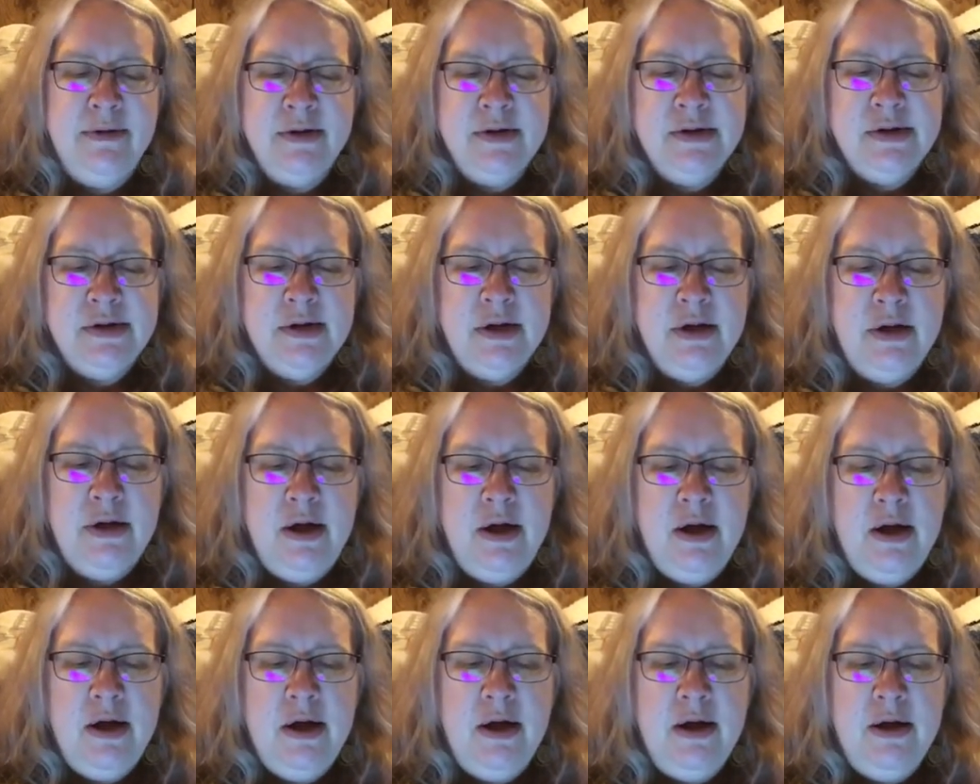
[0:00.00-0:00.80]

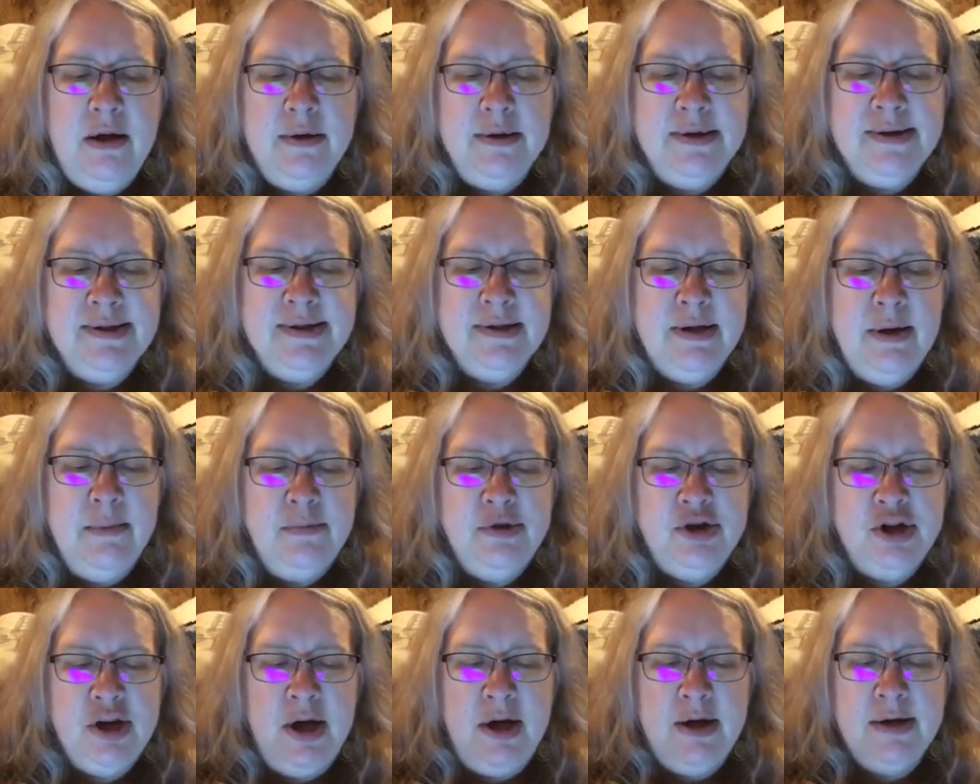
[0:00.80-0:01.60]
dated a different
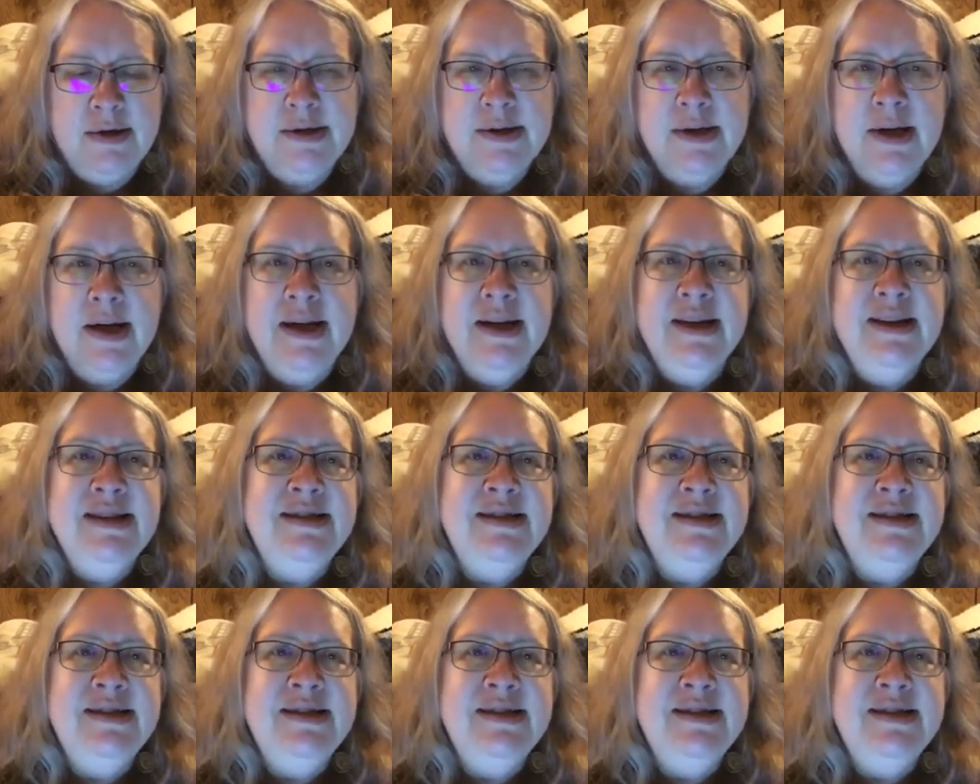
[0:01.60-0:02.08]
person,